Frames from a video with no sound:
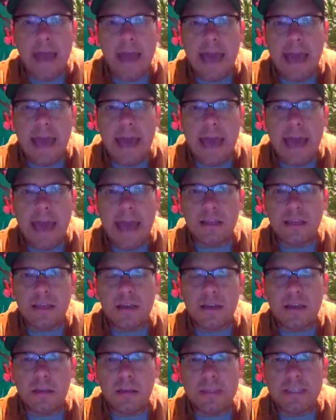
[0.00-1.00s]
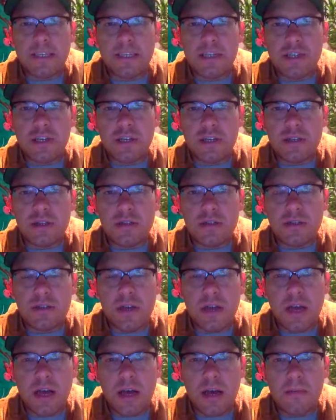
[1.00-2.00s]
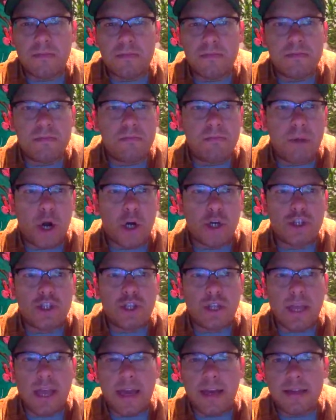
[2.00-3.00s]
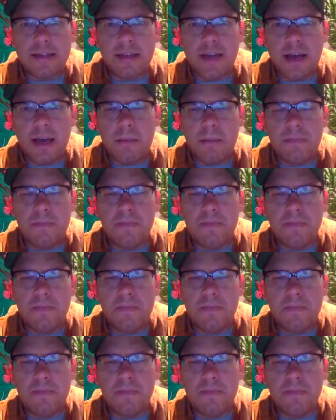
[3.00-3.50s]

exit the positions partially at a time?